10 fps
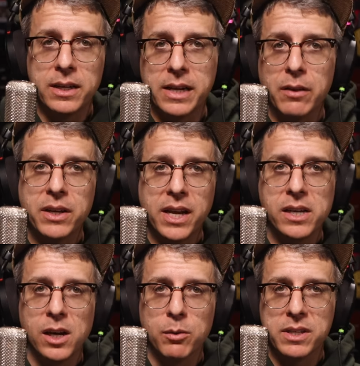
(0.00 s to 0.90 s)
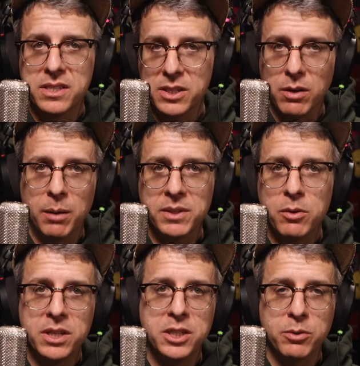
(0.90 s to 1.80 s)
Now, like I always do, I'm
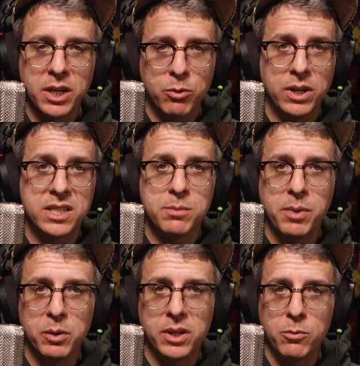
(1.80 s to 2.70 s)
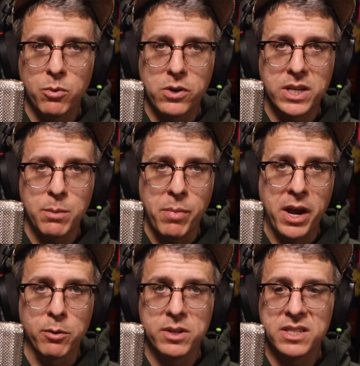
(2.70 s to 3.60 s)
going to do a quick spoken word
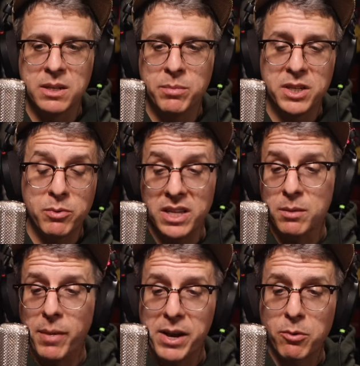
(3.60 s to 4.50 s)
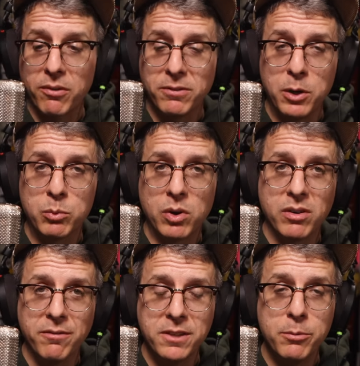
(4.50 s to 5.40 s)
comparison between the microphone we're
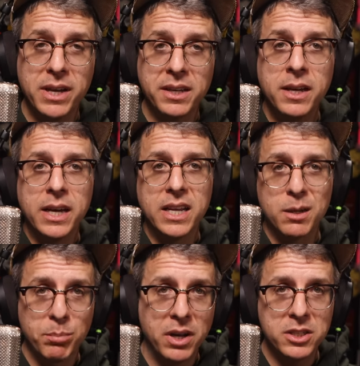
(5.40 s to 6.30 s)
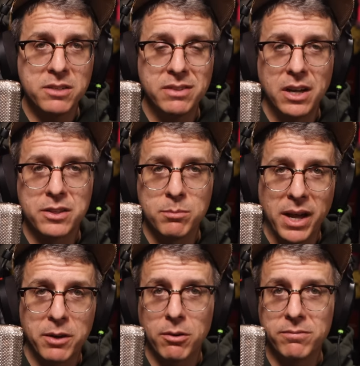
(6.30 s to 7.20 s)
reviewing and a bunch of other
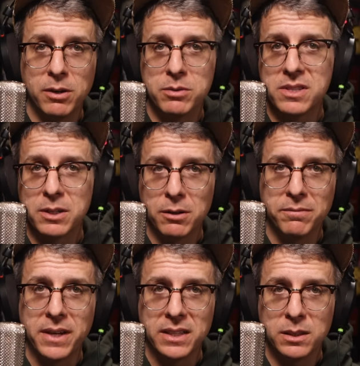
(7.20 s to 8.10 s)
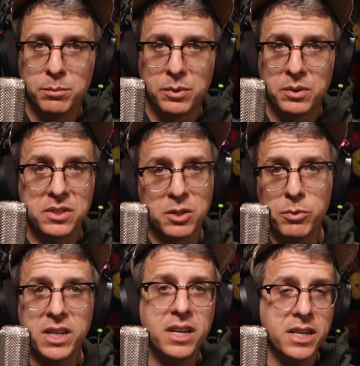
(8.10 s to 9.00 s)
microphones that are available so
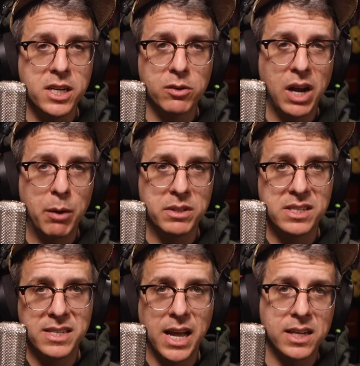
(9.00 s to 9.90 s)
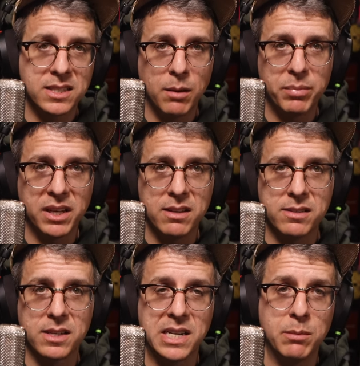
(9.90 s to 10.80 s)
we can hear how it stacks up
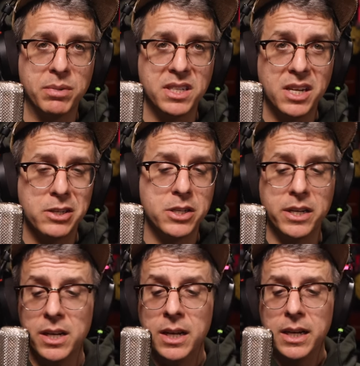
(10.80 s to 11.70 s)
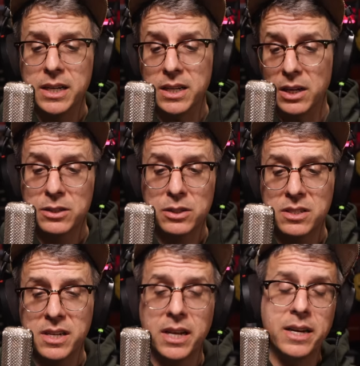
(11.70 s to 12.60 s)
against the competition and
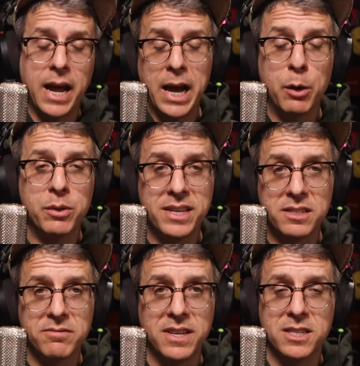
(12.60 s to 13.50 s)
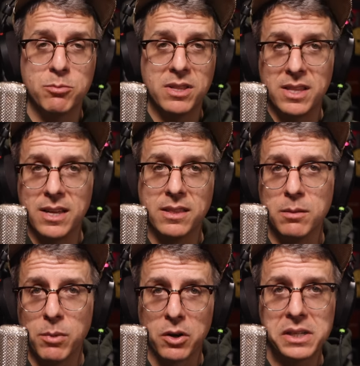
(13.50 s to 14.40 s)
understand how this fits within
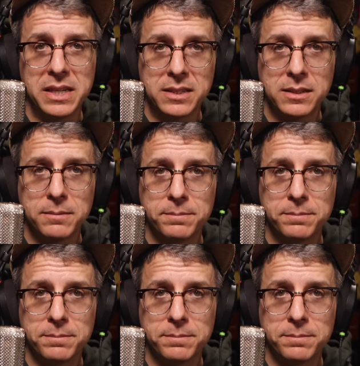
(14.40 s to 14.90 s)
the market.